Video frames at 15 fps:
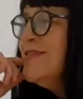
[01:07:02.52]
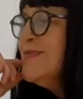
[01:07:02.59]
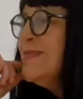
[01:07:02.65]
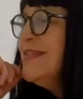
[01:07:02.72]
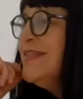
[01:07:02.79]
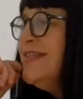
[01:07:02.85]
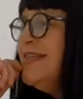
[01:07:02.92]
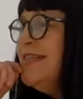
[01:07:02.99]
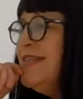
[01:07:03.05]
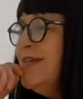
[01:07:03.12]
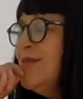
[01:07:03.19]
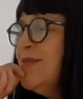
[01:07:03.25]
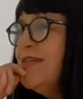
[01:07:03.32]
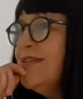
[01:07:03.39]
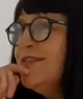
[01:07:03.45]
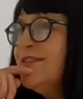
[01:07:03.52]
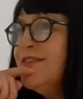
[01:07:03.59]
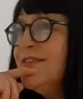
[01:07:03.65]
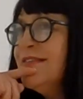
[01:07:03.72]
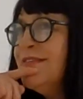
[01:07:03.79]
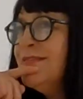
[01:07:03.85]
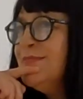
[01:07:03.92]
said it was an easy
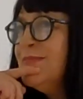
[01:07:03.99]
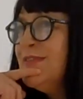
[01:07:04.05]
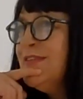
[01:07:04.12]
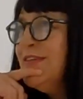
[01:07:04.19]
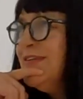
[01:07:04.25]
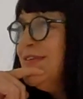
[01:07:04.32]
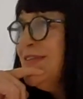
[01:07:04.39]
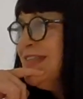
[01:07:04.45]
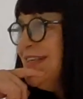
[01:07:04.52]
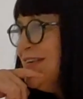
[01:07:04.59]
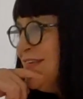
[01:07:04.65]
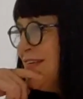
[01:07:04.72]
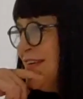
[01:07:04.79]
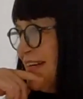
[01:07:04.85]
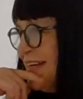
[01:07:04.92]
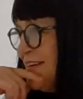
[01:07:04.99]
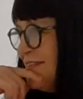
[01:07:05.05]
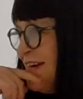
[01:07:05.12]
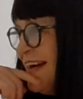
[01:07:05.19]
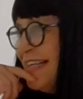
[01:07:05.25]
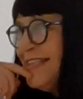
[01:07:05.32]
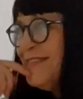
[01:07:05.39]
question, so you can
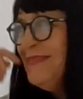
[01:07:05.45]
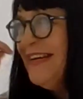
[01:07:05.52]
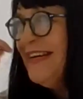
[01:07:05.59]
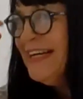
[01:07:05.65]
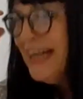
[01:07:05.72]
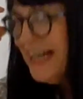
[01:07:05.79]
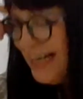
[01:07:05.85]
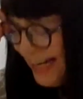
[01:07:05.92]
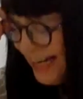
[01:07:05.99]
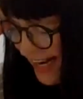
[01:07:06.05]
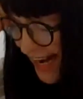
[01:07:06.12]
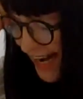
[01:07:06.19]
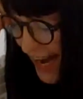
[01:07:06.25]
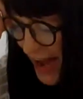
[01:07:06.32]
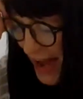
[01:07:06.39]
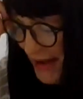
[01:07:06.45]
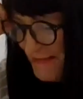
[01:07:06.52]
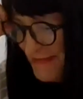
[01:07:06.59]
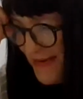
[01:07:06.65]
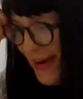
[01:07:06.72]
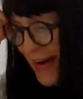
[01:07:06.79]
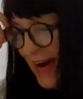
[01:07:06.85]
correct me.
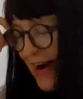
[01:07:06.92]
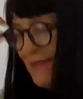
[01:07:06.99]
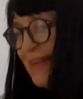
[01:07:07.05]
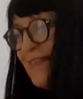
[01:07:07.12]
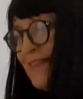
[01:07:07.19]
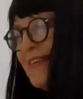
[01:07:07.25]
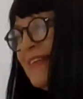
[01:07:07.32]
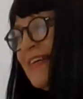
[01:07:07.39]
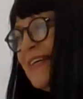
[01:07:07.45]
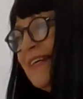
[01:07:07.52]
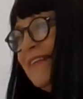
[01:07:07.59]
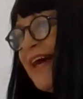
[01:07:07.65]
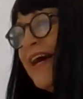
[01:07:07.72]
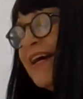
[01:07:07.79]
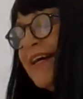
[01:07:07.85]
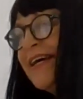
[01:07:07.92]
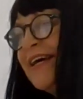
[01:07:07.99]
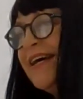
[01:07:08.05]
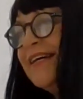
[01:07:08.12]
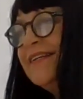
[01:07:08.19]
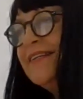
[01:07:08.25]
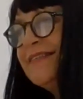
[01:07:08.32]
But I mean, I think in that
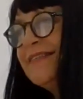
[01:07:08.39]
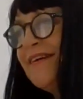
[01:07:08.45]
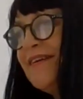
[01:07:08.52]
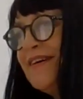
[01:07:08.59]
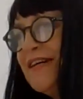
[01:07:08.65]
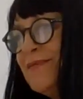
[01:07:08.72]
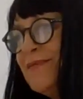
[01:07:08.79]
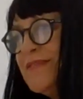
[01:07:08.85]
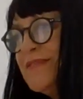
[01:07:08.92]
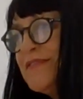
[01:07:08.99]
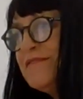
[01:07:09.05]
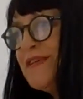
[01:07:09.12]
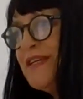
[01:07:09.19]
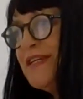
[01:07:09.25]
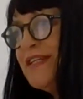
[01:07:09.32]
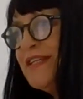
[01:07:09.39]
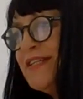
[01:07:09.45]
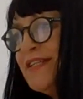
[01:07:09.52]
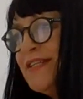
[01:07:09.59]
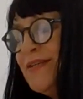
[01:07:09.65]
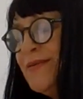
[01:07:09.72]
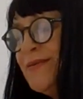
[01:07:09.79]
case, I would advise
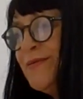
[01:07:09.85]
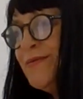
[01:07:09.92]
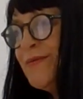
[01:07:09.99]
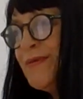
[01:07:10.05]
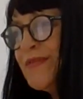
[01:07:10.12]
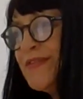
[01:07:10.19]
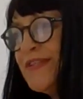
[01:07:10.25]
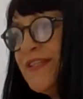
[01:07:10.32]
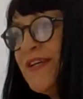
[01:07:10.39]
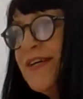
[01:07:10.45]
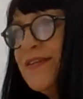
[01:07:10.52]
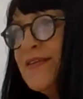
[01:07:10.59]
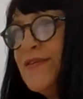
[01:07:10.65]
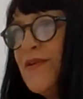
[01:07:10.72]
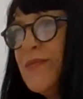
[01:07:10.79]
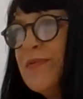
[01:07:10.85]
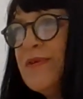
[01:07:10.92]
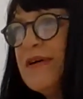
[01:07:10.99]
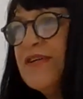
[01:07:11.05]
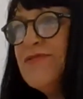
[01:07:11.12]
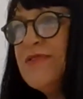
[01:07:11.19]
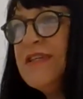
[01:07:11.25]
you not to sign the
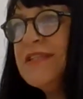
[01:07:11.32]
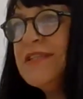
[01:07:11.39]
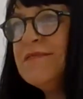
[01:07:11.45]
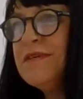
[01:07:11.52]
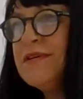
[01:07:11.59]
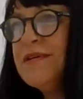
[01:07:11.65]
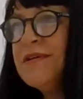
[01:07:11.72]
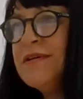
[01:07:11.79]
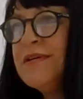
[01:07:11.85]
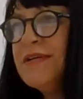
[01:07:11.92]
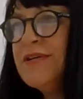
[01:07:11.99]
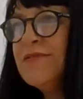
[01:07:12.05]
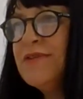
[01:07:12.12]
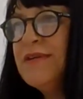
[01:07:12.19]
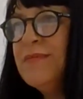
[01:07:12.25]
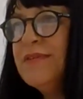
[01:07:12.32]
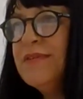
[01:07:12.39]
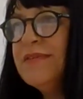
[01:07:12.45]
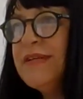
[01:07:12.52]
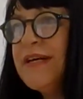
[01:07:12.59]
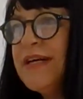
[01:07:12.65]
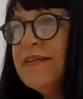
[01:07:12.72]
copyright transfer
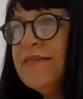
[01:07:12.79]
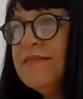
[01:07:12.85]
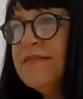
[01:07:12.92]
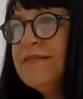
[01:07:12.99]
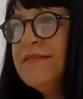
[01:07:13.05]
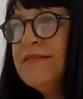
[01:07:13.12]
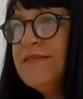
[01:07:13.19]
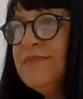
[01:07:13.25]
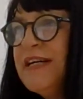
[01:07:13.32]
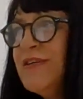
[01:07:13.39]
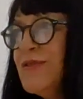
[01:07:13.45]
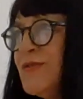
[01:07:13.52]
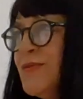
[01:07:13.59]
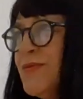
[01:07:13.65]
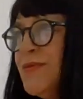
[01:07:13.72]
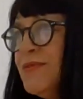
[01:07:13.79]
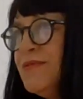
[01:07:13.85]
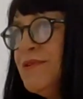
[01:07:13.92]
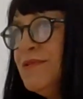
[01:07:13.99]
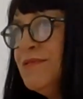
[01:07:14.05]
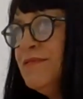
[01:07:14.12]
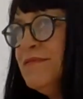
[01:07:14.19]
agreement and to make sure
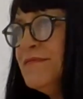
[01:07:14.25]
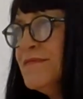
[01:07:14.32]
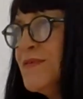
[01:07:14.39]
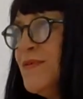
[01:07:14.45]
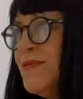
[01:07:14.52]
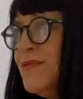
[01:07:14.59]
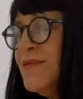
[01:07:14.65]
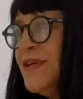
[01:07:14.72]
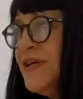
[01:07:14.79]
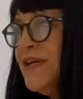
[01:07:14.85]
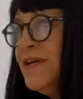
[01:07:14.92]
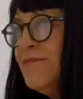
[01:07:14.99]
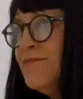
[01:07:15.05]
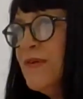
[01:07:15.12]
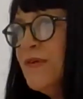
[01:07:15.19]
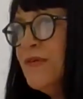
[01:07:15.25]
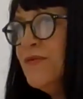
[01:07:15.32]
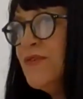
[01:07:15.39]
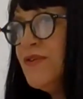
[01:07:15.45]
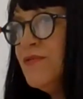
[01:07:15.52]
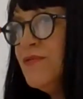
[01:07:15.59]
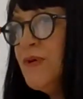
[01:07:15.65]
that you've got the Route
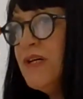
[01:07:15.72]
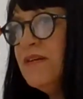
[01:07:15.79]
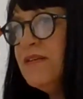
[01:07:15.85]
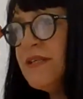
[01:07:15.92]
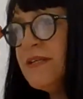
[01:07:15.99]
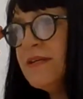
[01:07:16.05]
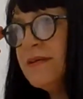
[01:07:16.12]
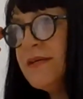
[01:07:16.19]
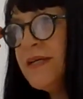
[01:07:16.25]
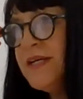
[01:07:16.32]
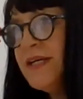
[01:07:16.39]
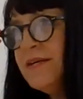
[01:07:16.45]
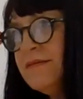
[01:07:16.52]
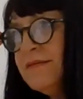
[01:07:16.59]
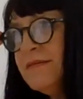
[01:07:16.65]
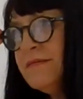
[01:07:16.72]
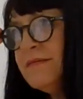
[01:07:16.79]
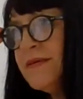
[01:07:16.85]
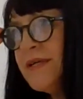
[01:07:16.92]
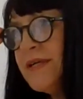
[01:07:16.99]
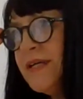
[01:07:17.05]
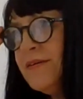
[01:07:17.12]
2 wording
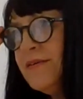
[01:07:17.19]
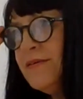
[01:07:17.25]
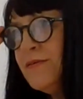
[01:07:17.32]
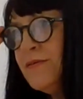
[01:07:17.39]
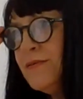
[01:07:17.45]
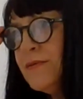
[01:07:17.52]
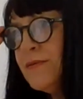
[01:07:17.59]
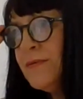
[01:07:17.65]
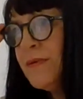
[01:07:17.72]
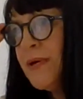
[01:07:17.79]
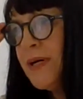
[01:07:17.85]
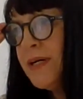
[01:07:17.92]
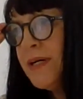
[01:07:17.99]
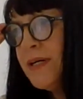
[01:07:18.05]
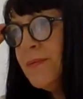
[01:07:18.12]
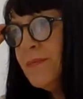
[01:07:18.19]
in your